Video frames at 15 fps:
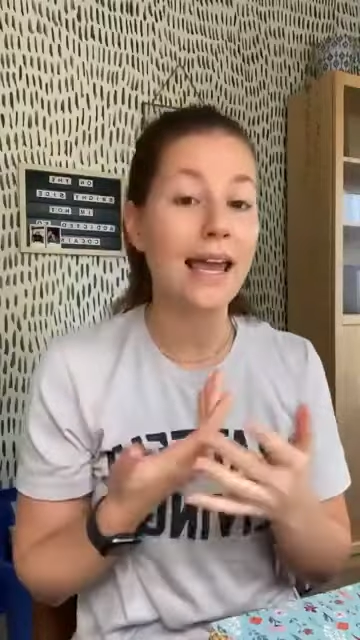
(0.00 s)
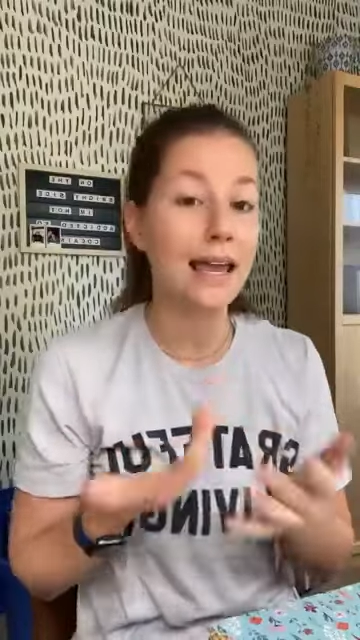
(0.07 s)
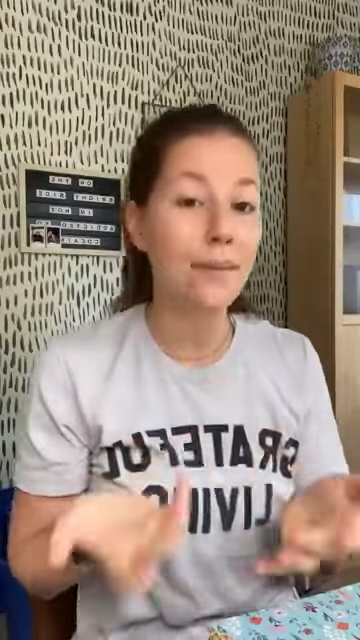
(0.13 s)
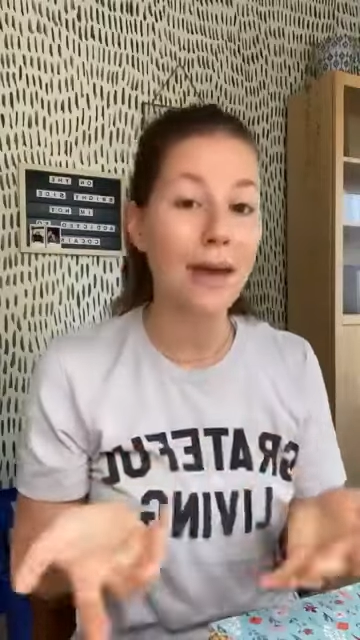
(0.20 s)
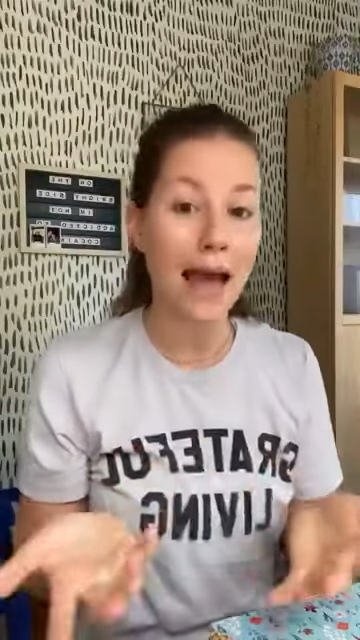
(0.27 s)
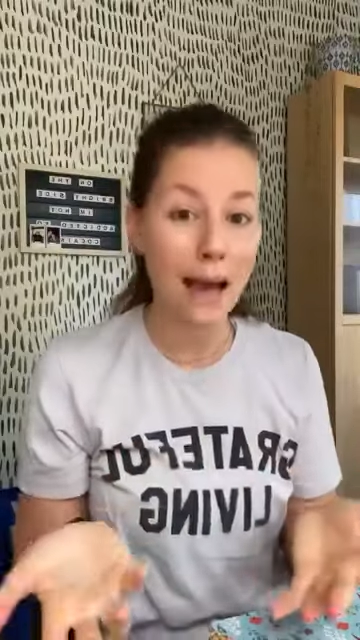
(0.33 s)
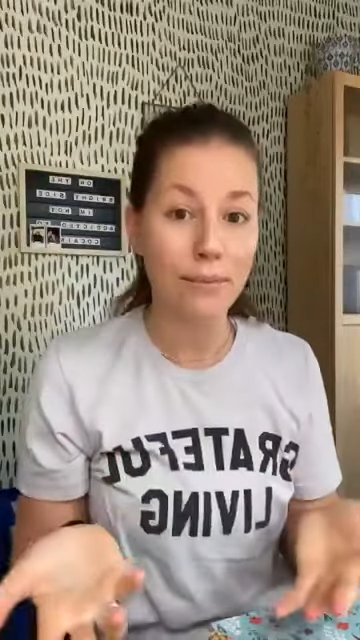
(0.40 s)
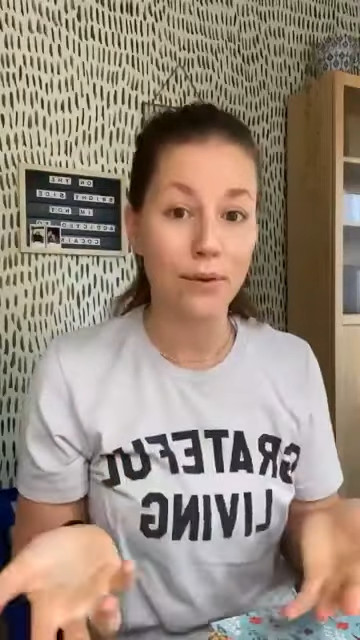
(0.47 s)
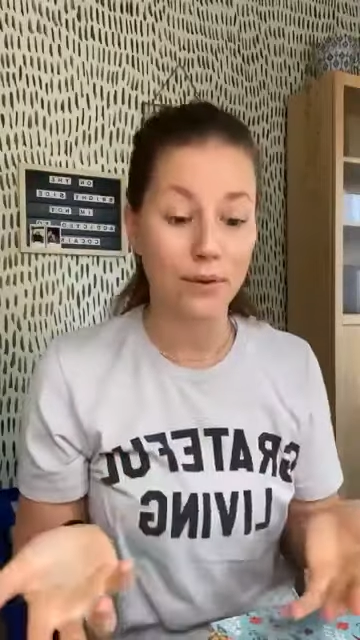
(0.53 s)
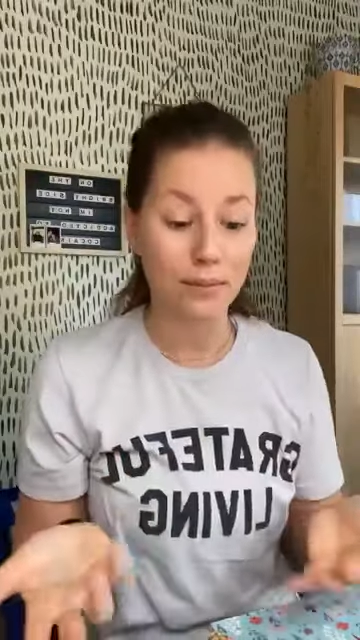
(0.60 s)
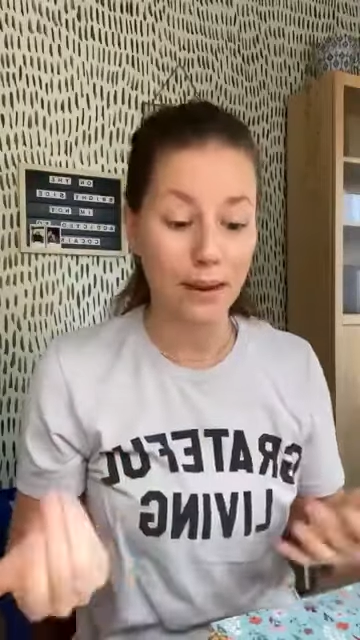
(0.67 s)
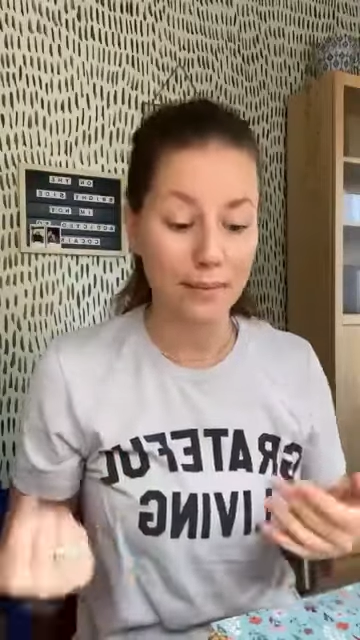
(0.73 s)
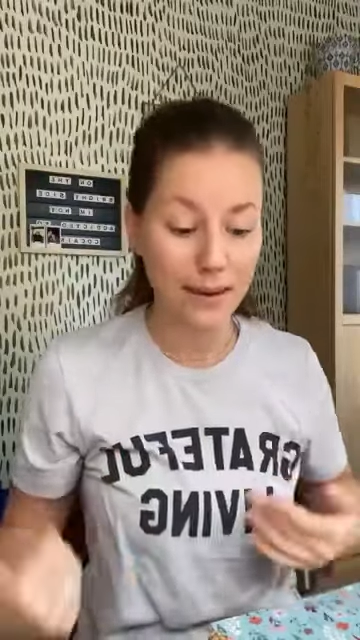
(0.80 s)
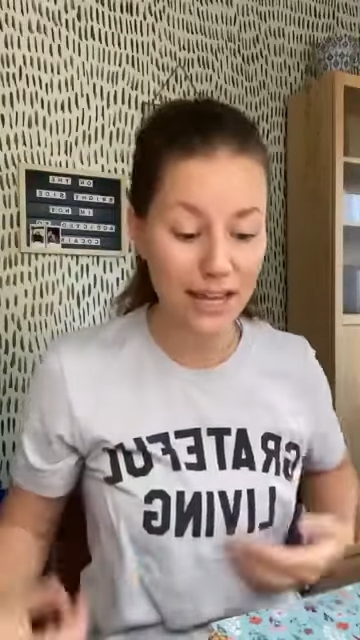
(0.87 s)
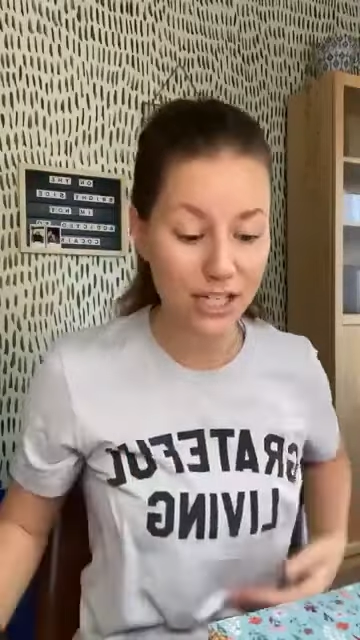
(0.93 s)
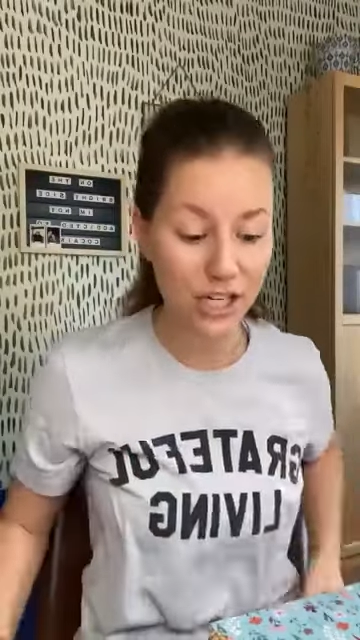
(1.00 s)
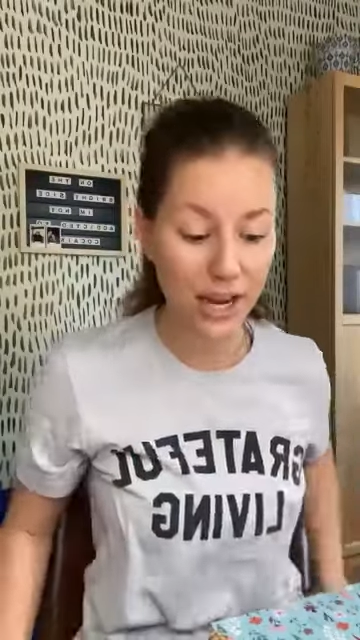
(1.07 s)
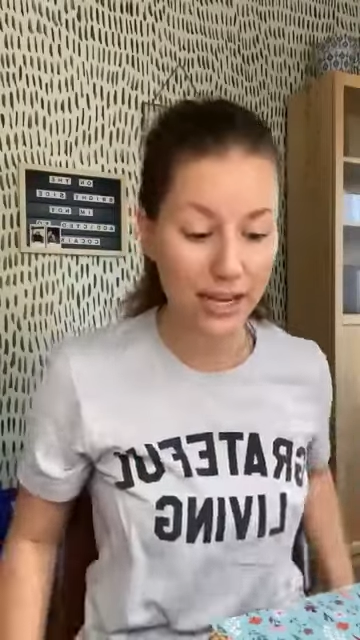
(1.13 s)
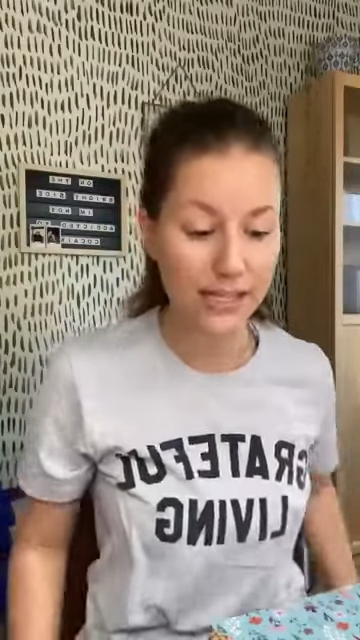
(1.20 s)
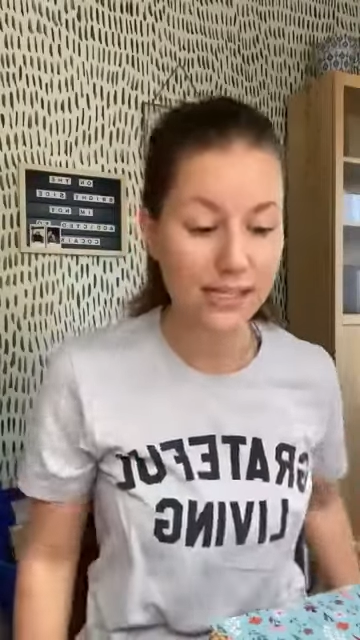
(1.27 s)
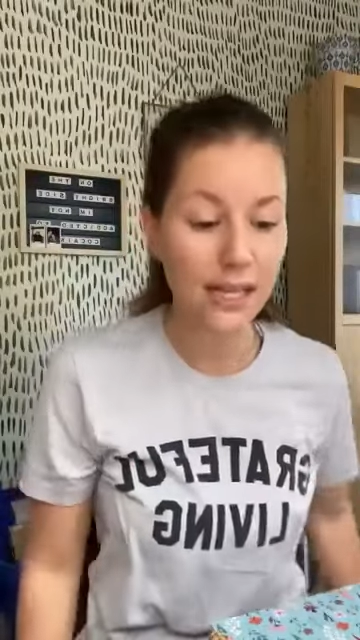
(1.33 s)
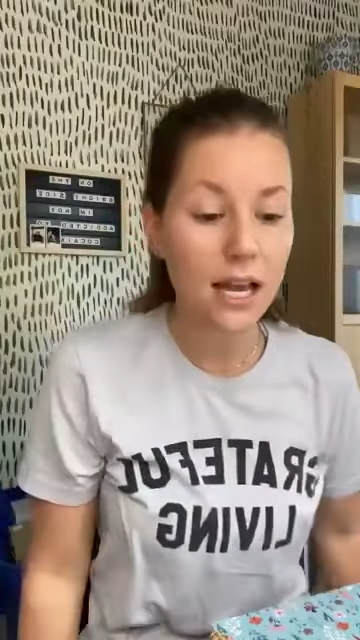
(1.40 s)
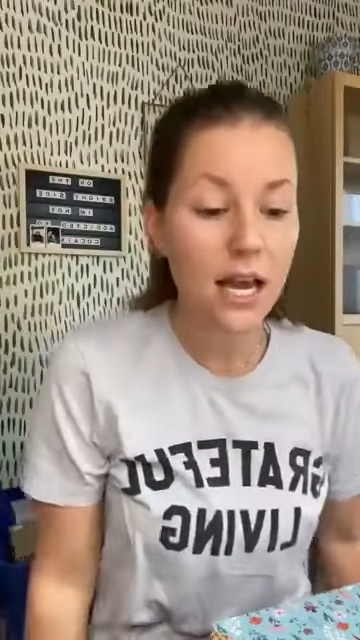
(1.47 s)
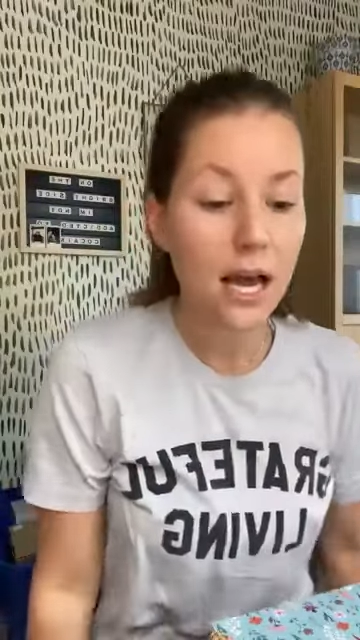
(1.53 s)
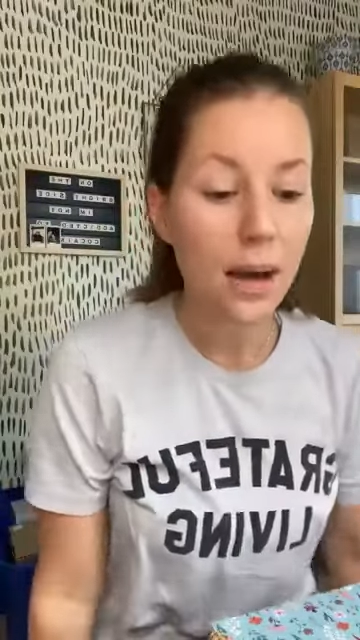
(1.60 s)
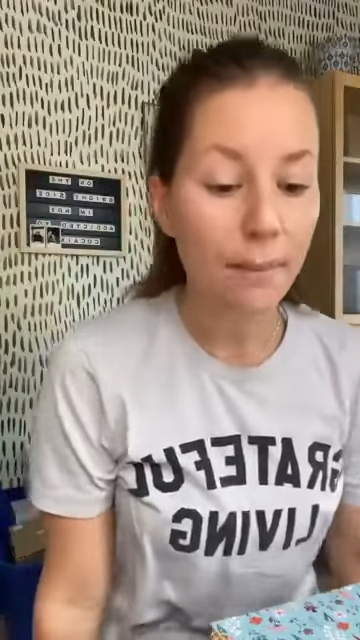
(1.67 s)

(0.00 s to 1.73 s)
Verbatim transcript: I am happy with my paychecks,